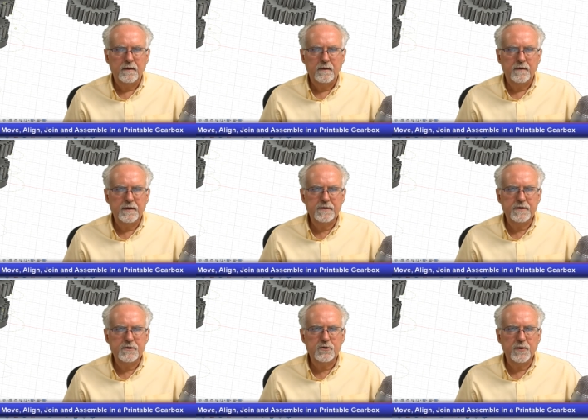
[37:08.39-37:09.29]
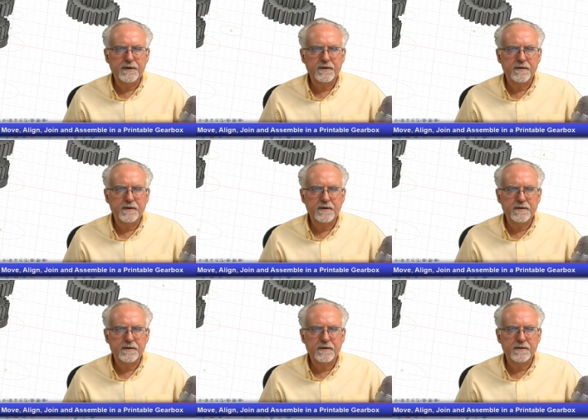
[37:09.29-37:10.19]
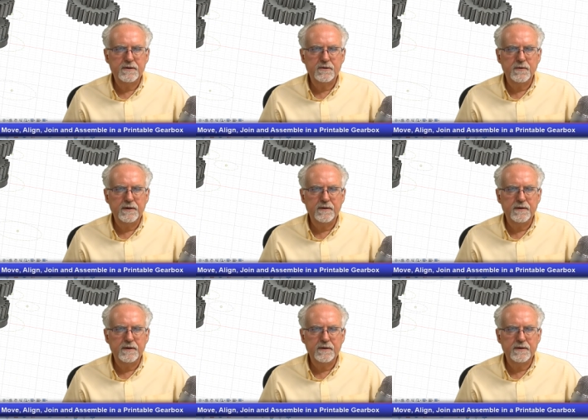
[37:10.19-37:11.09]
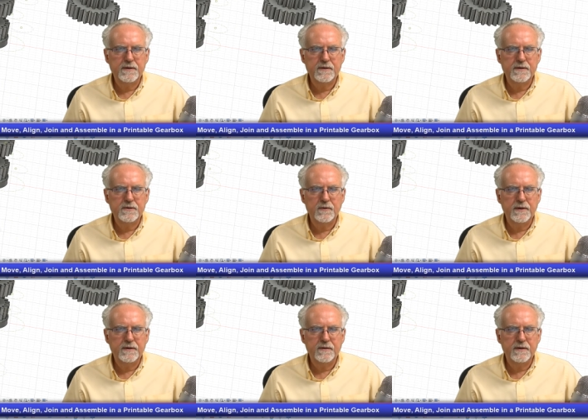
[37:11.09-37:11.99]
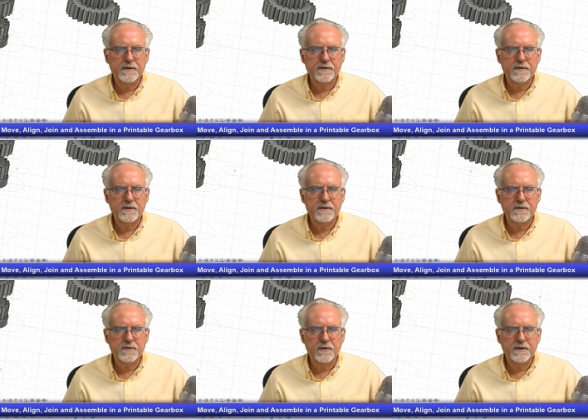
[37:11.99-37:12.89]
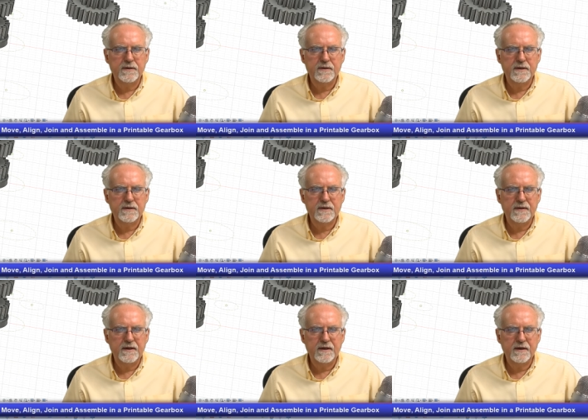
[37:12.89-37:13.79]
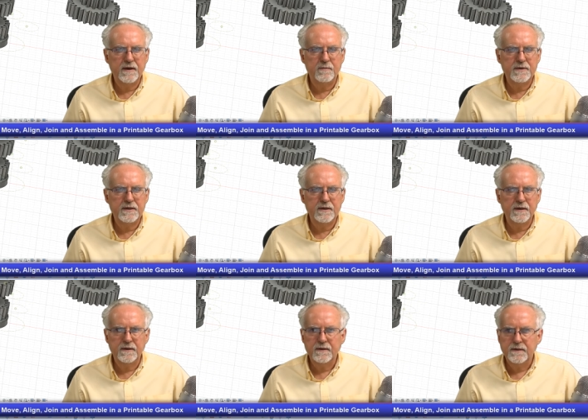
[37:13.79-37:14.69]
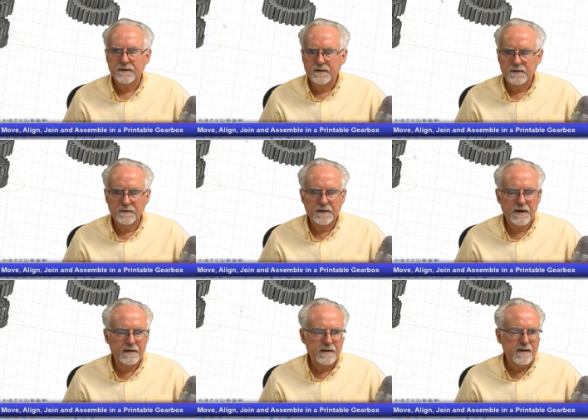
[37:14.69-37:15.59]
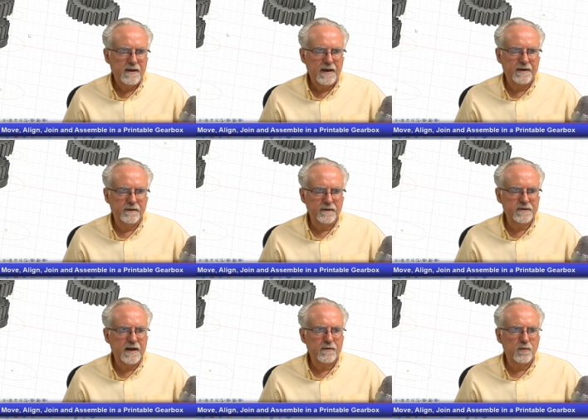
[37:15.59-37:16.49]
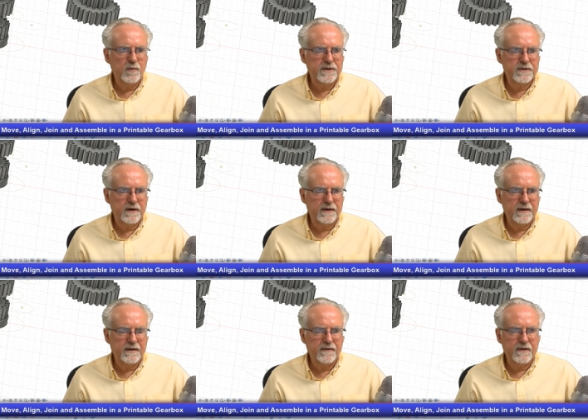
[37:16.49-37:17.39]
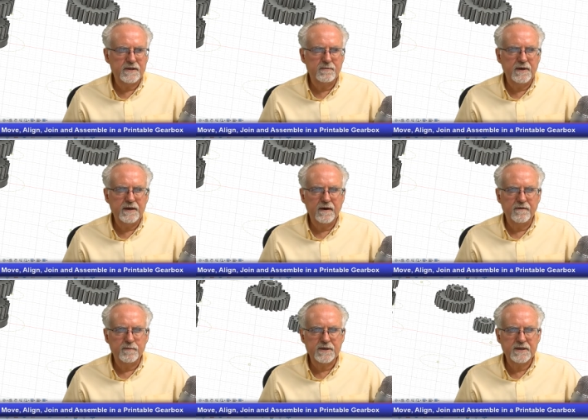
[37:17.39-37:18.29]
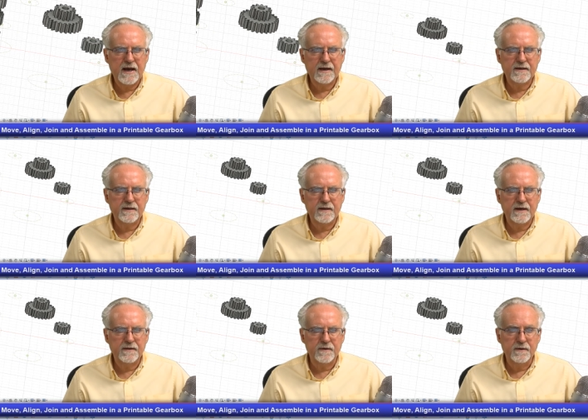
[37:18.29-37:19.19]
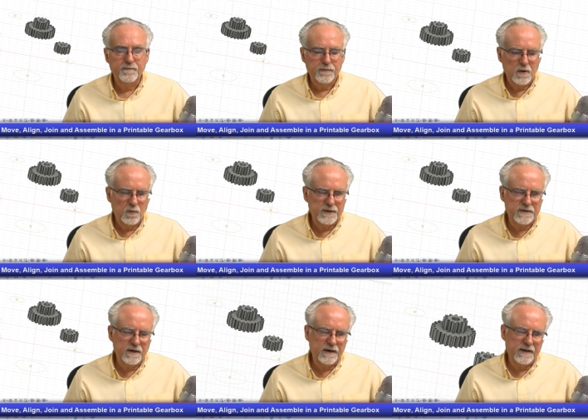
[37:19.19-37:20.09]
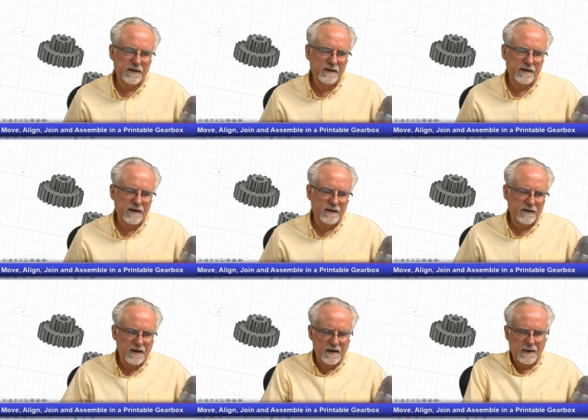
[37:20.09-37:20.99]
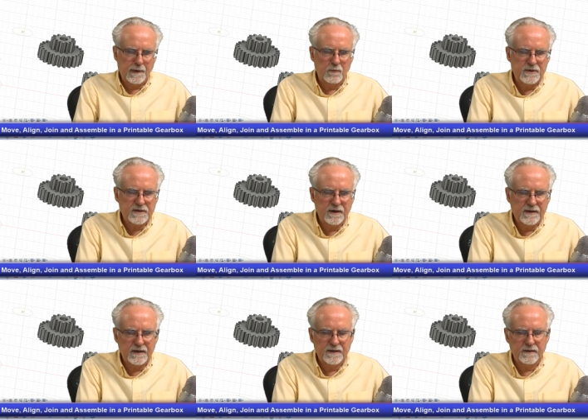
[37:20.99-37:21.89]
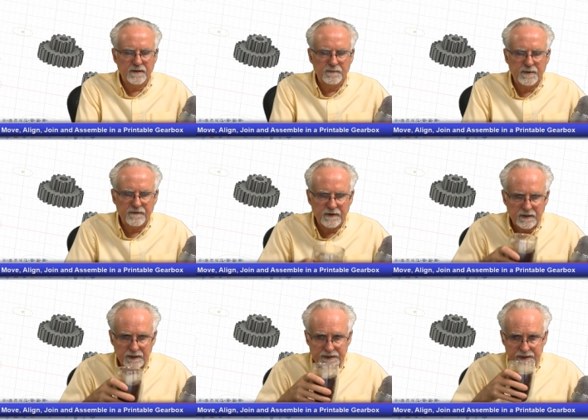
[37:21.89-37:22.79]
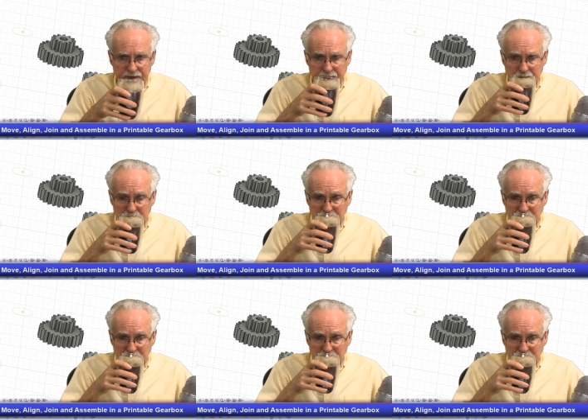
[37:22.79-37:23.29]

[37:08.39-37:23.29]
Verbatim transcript: This is joined to this, this is joined to this, this is joined to this, this is joined to this, and then it comes here. Okay, and it looks like when we start getting this many of them stacked together, we start getting a uh, we start getting a little bit of a glitch in there.